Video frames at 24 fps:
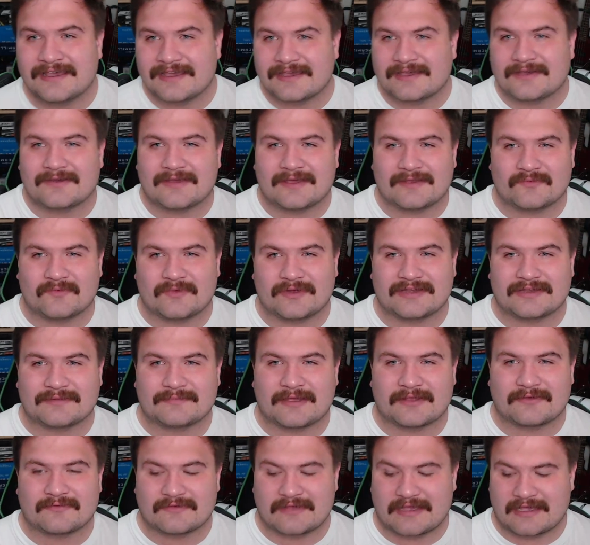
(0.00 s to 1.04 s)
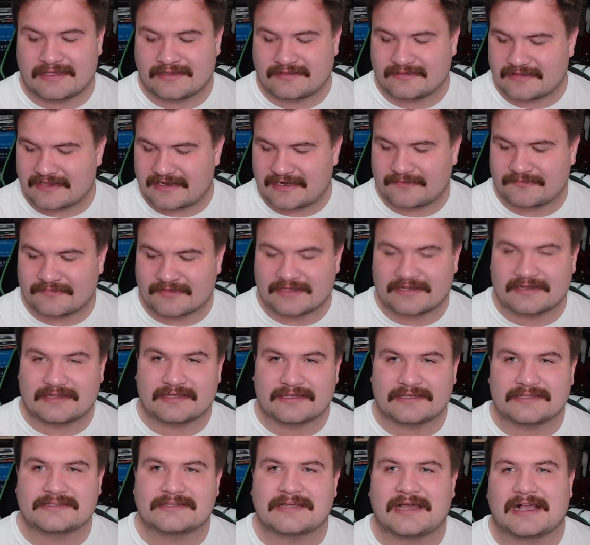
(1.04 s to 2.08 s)
and one to my right that I'm
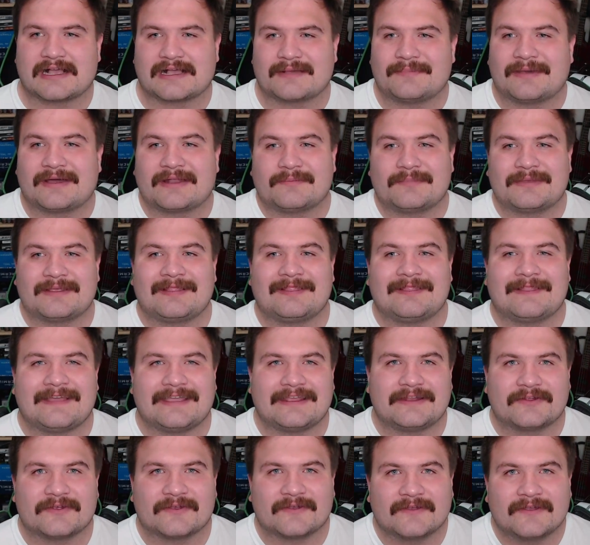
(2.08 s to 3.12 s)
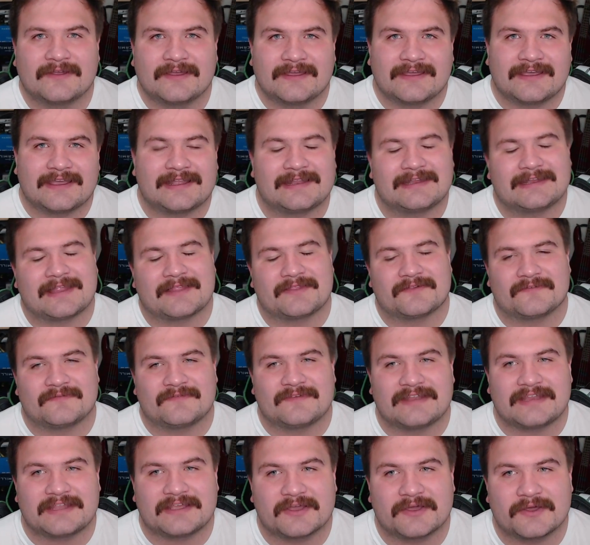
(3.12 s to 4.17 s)
gonna talk about a bit later in another
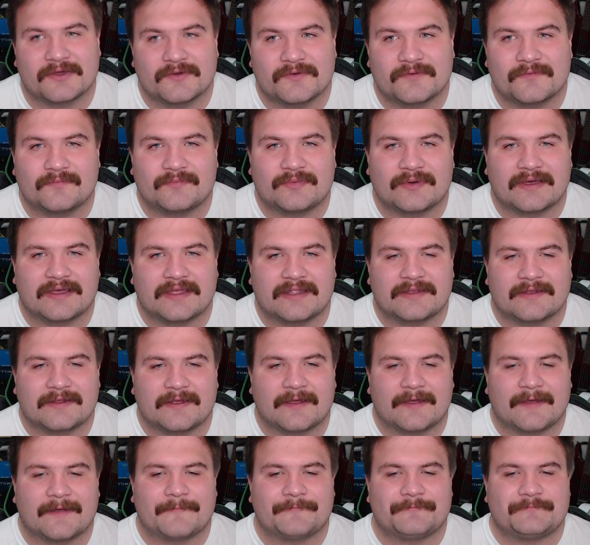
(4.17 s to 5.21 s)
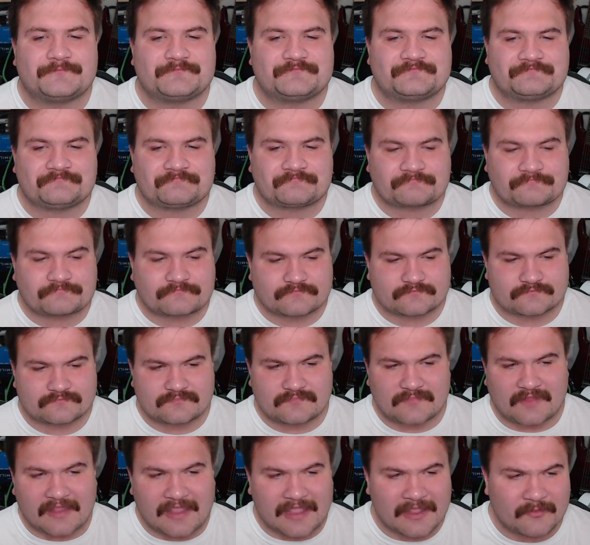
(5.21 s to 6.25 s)
video. But
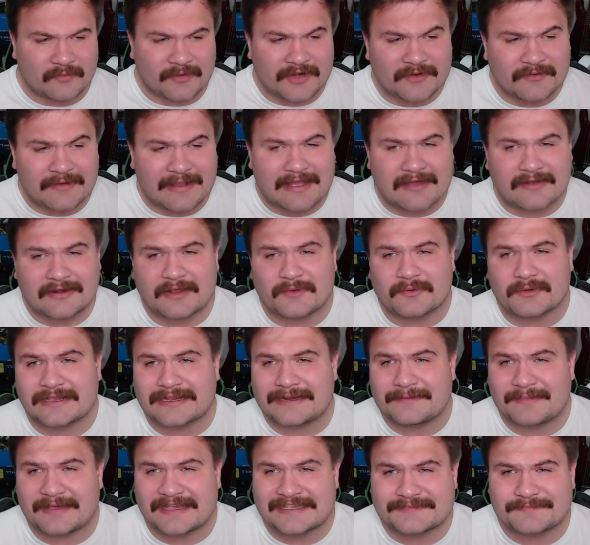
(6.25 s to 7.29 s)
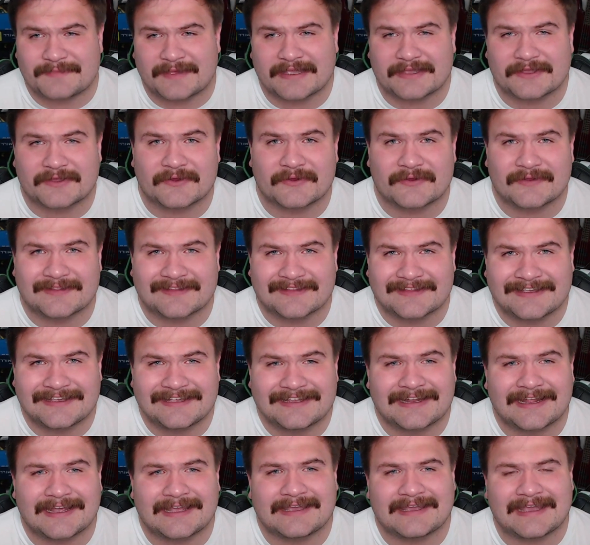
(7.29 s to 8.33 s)
I went around. I work at a Best Buy currently,
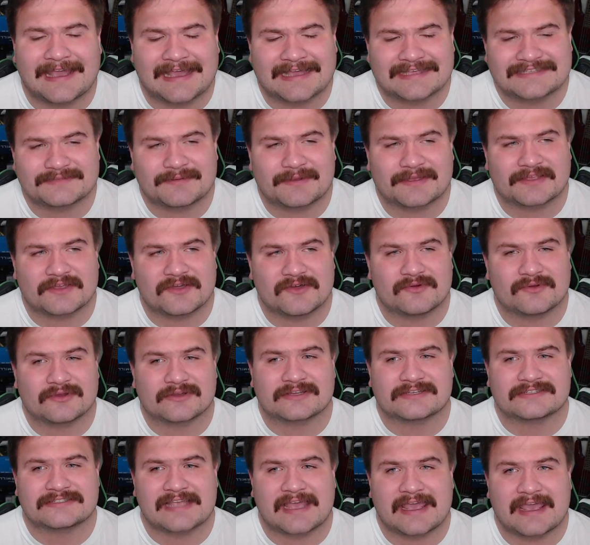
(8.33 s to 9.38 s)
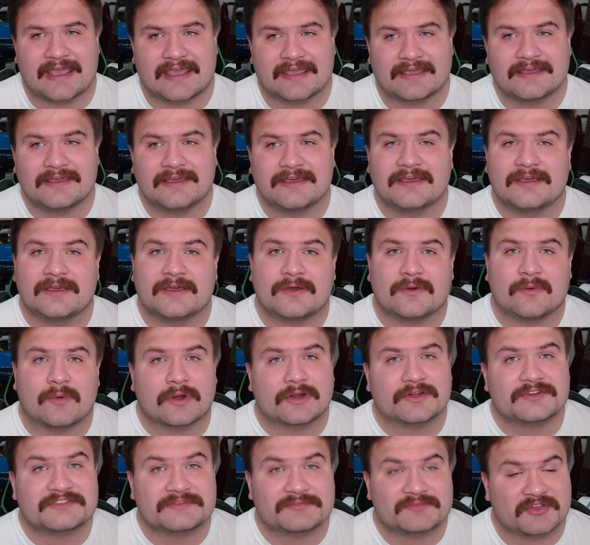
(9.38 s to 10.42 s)
and I asked my coworkers, "Hey, what
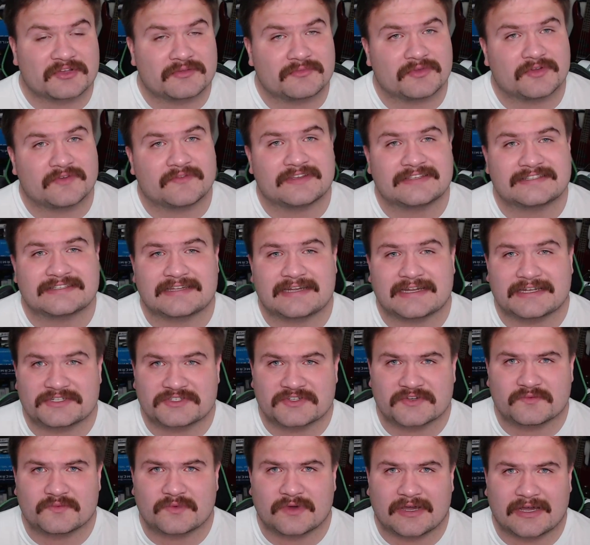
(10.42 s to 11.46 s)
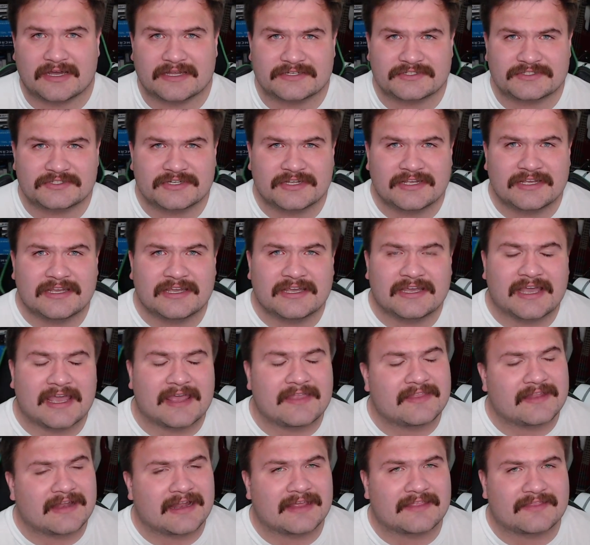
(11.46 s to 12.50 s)
are some good movies that I should watch?"
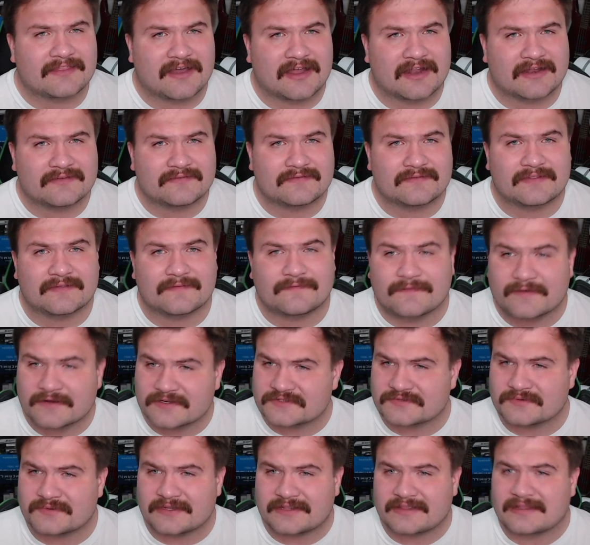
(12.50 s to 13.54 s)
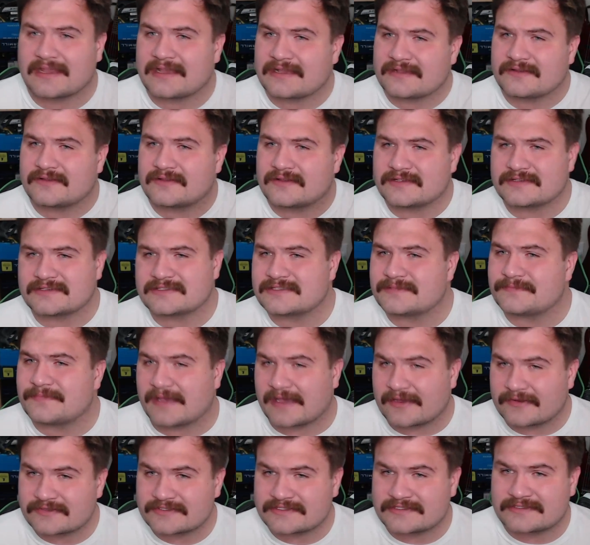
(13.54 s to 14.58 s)
And then I thought of the first one that this is
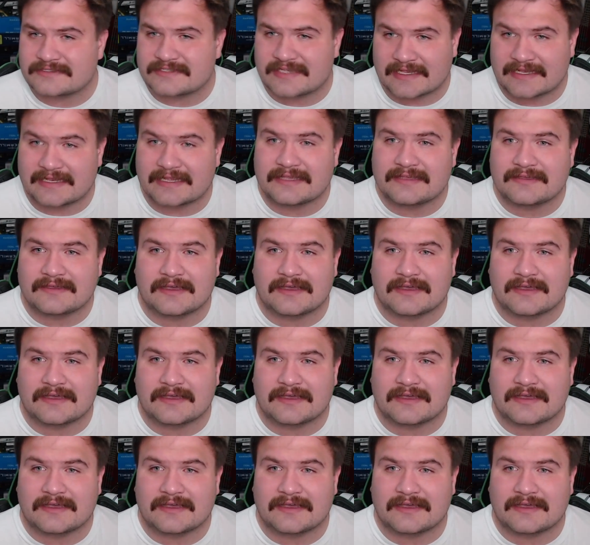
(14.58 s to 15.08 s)
about, Tenet.